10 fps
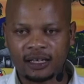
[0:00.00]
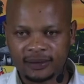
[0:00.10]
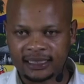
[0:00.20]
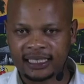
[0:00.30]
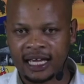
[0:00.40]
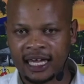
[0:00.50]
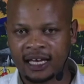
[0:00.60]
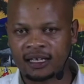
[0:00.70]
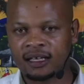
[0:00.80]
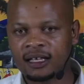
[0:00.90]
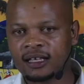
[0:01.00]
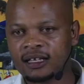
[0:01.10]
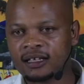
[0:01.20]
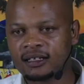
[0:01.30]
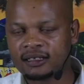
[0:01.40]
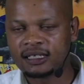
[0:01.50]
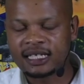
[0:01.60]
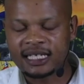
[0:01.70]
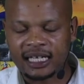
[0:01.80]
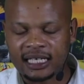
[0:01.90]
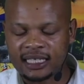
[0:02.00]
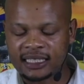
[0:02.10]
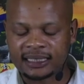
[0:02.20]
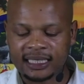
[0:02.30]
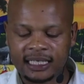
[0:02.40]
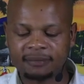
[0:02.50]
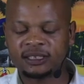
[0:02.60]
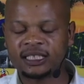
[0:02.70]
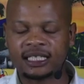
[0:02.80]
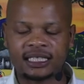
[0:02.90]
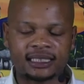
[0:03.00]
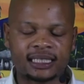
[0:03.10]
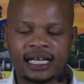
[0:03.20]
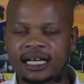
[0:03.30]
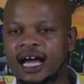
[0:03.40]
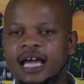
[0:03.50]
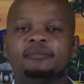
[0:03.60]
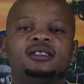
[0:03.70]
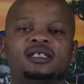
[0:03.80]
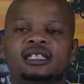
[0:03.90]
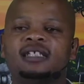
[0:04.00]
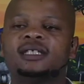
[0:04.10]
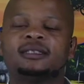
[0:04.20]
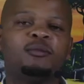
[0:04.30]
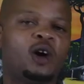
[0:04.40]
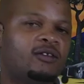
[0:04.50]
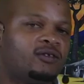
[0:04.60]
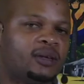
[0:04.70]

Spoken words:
gives us again the description, it describes, it gives us more